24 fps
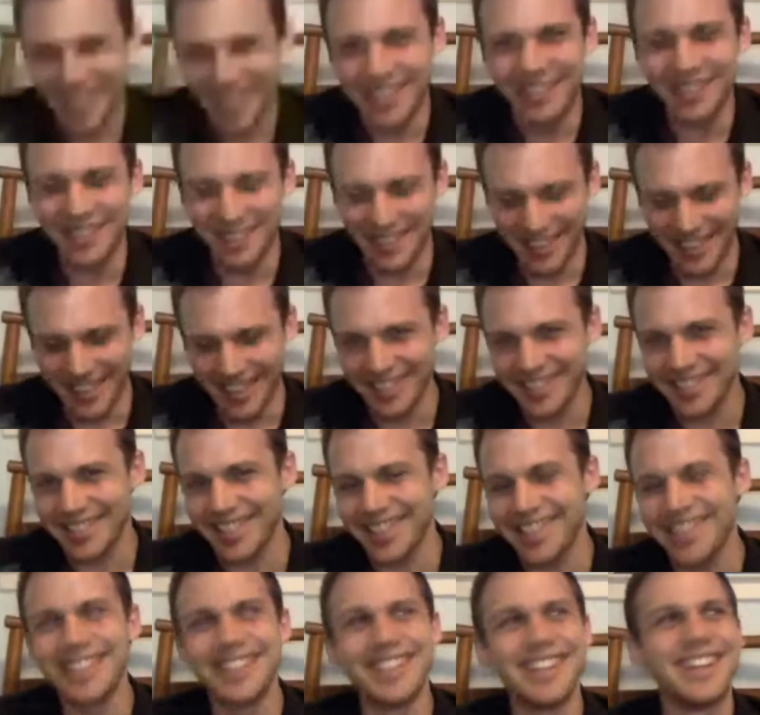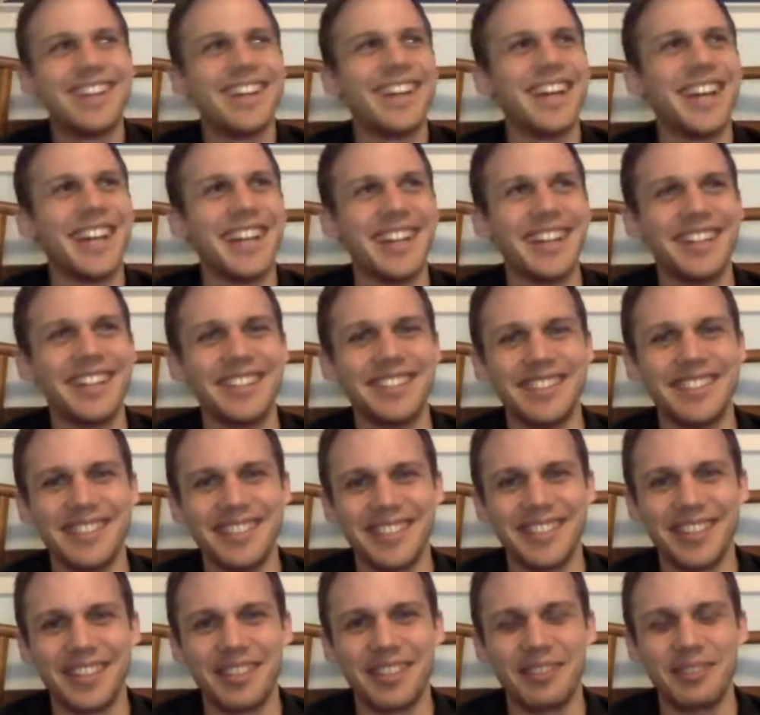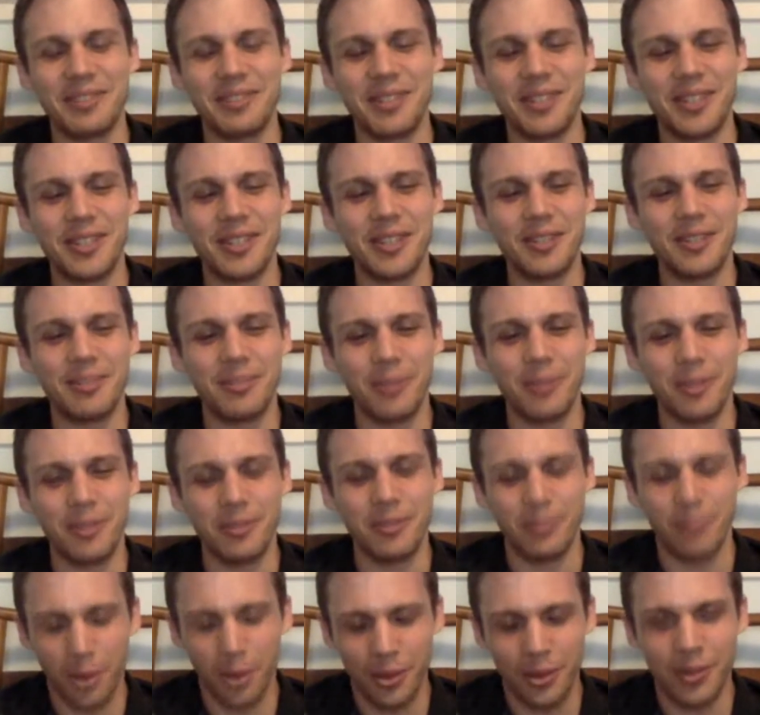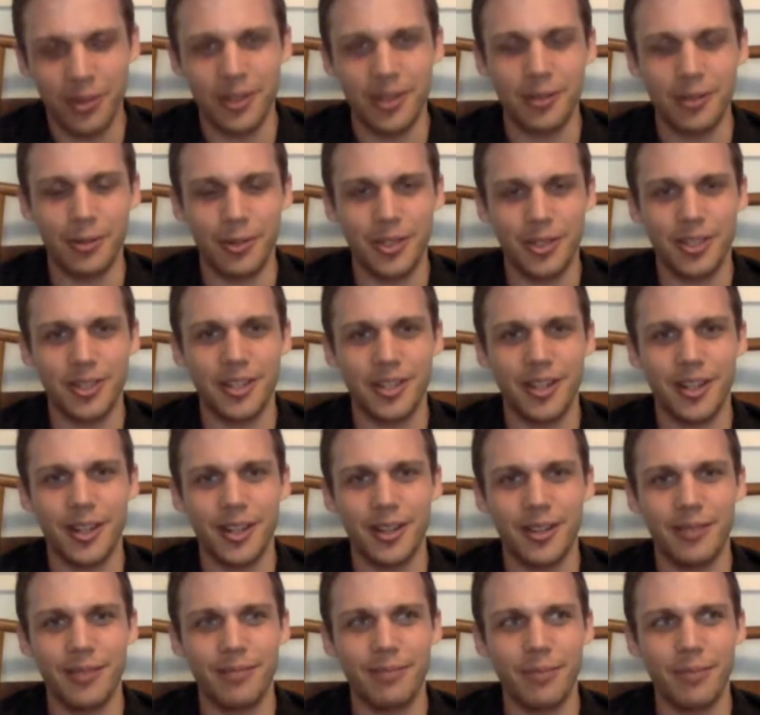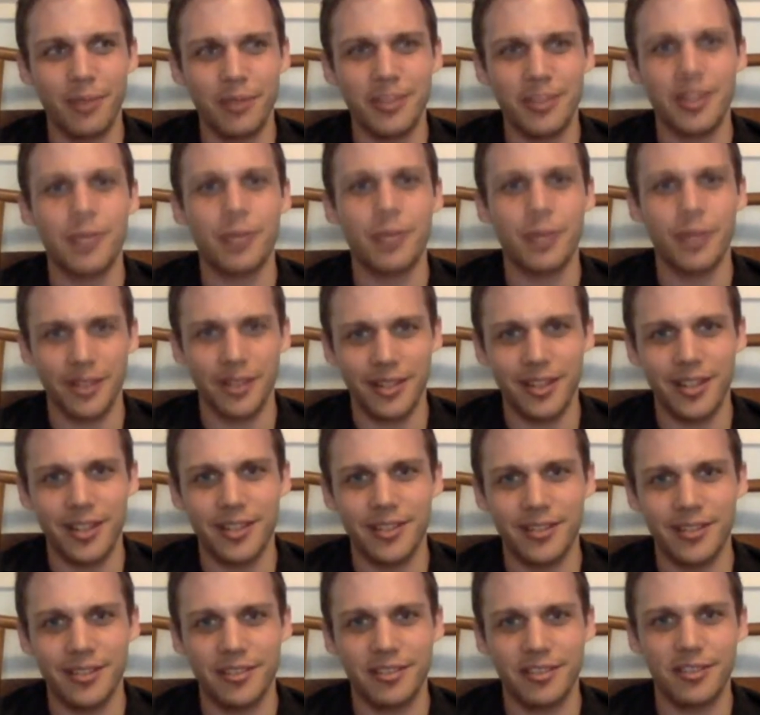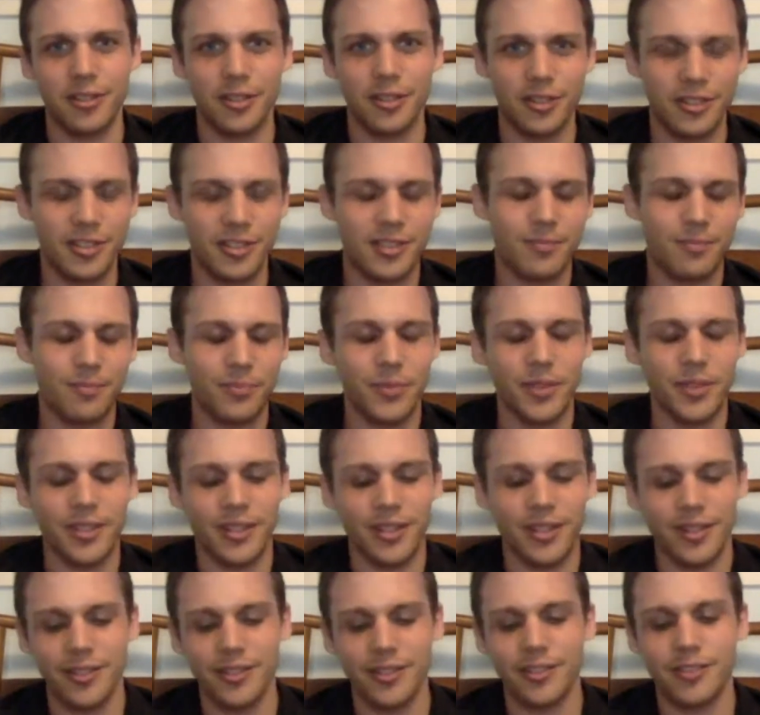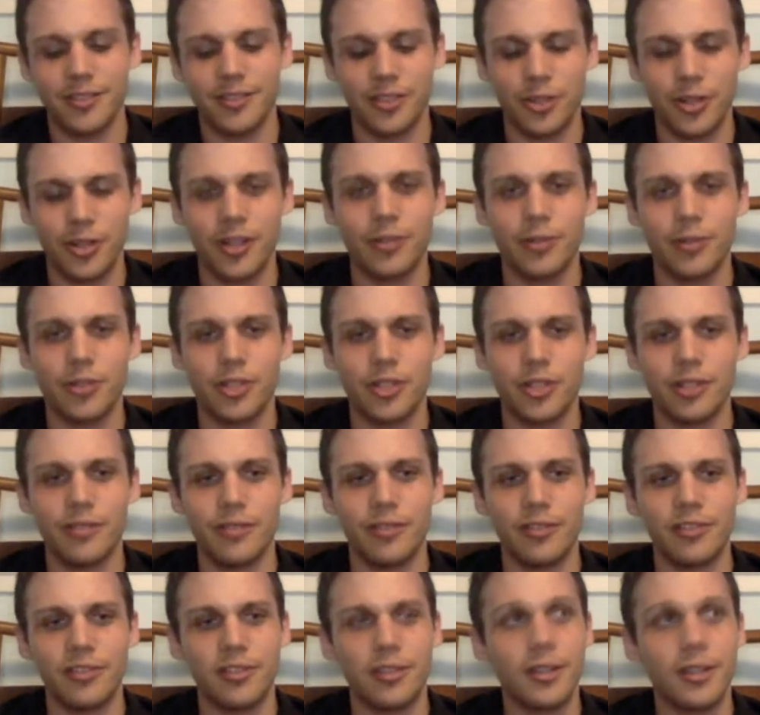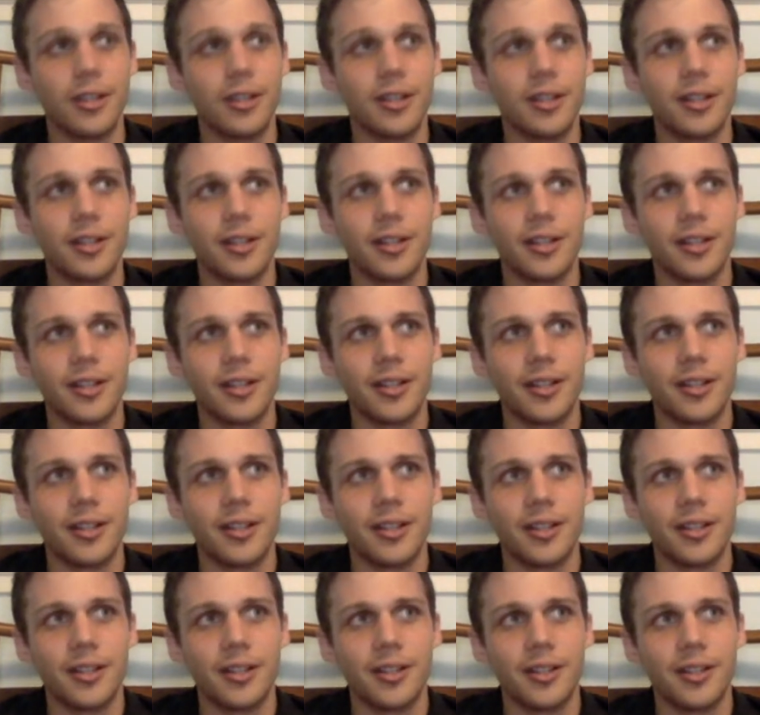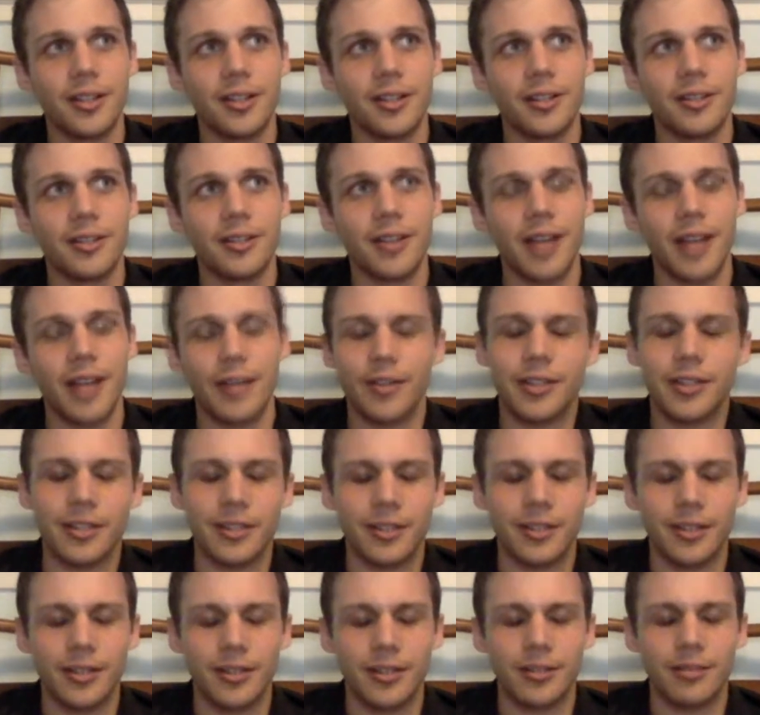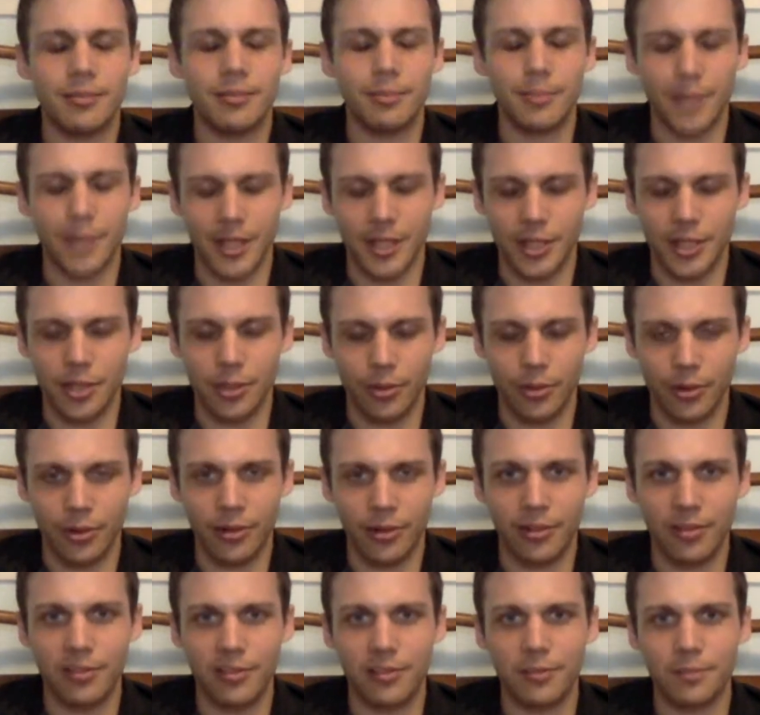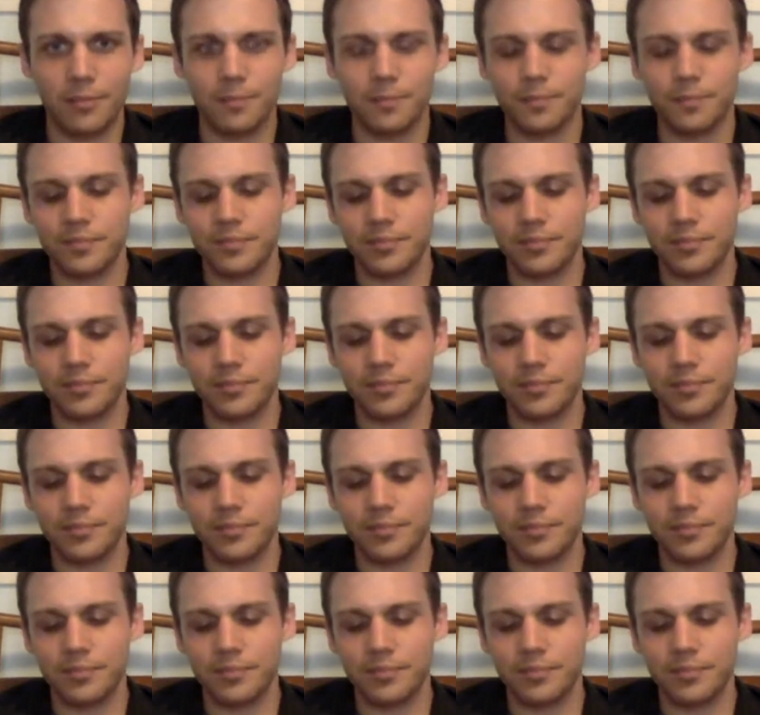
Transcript: I know you're going to ask that. And three, most importantly, which uh, most anyone can start uh, to try to achieve is having mentors